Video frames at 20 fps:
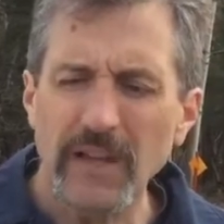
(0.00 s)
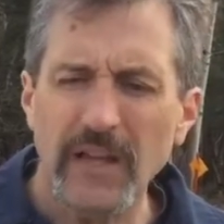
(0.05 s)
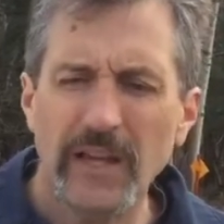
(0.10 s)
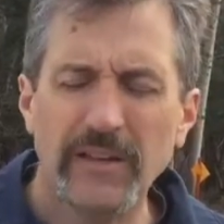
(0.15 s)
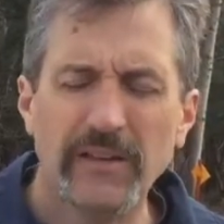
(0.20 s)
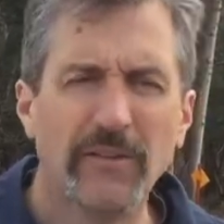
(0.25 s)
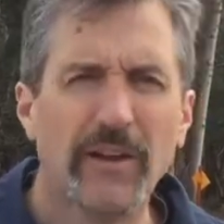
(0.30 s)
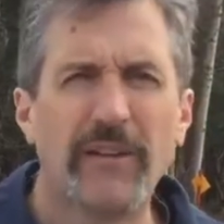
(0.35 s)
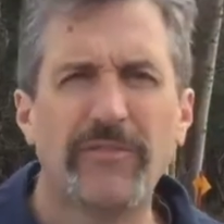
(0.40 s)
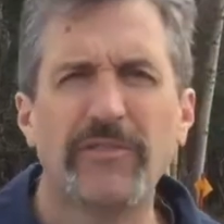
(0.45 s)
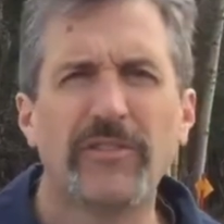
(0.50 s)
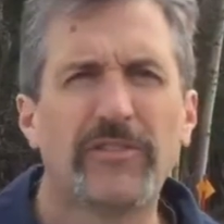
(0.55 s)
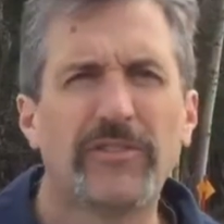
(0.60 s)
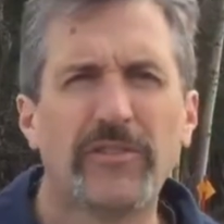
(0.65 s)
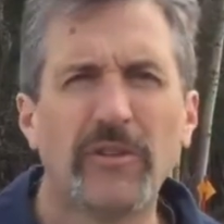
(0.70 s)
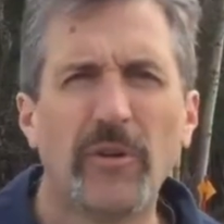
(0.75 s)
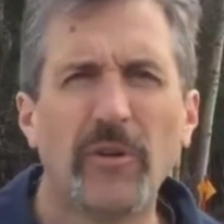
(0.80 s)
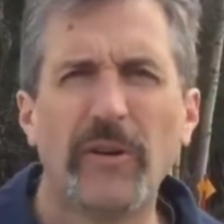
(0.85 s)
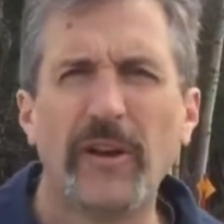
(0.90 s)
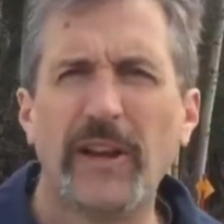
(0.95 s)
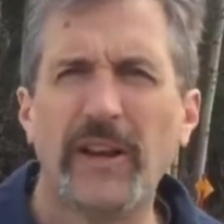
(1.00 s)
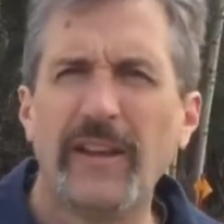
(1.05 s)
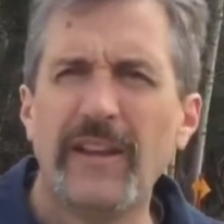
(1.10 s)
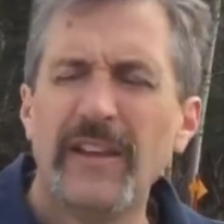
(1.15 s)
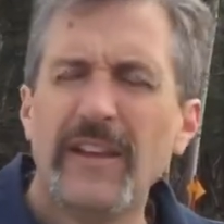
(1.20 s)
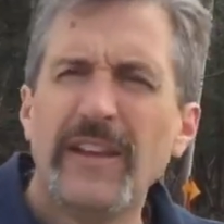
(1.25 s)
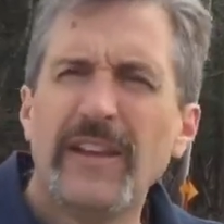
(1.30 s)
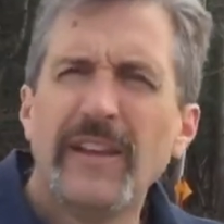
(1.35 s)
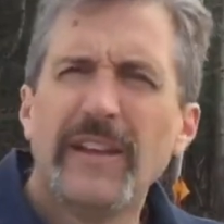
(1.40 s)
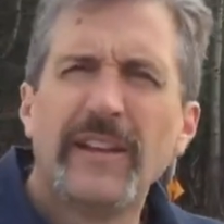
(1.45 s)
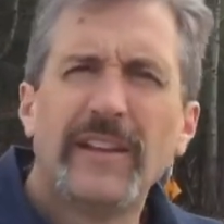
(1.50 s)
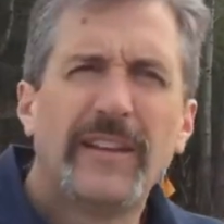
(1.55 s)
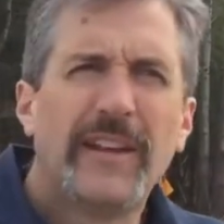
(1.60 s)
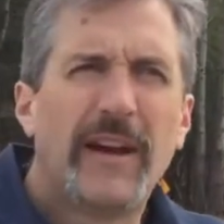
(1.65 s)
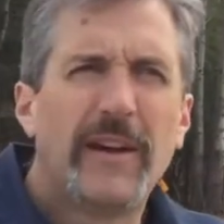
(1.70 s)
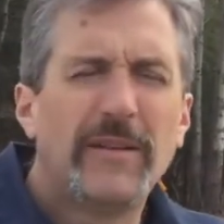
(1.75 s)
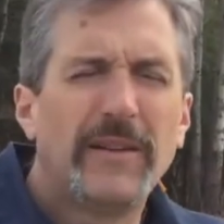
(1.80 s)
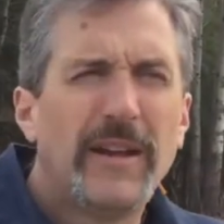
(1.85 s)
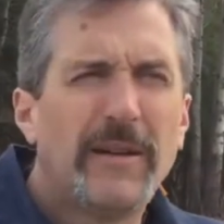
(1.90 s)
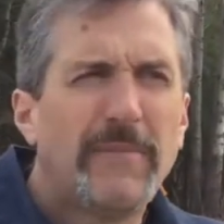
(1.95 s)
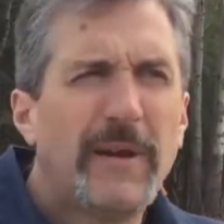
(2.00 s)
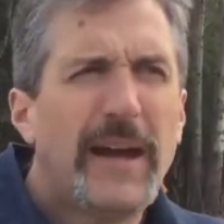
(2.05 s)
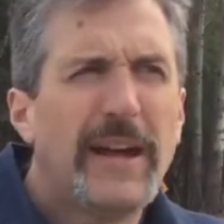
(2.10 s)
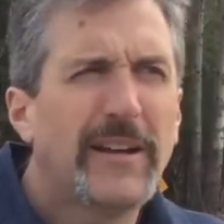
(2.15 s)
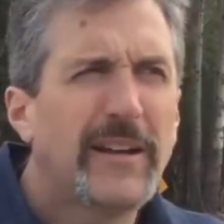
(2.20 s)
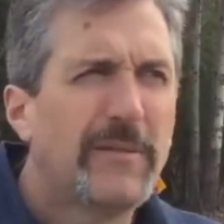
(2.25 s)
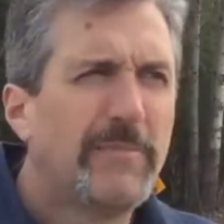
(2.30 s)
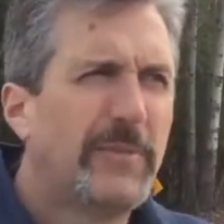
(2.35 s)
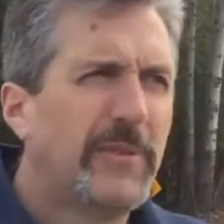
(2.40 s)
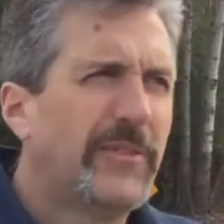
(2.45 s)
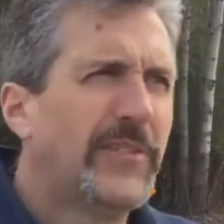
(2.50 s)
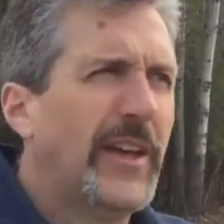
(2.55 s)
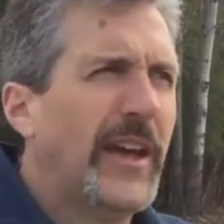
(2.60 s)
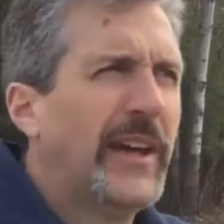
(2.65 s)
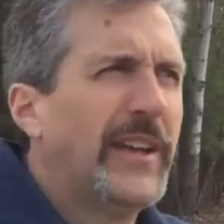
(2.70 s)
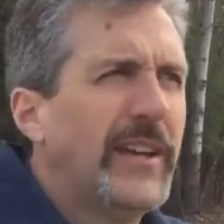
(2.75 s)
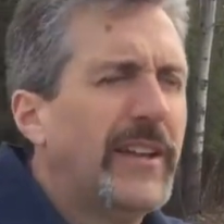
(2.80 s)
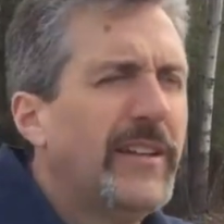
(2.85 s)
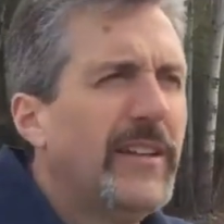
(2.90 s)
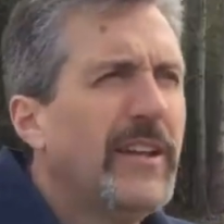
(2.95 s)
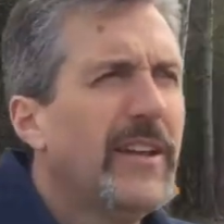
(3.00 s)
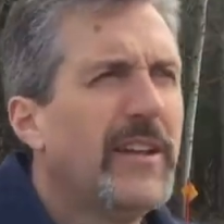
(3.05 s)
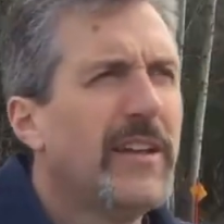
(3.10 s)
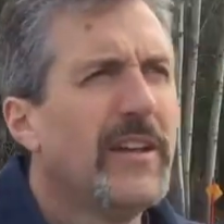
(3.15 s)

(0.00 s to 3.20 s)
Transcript: and you have to store it. Now, now back up a second.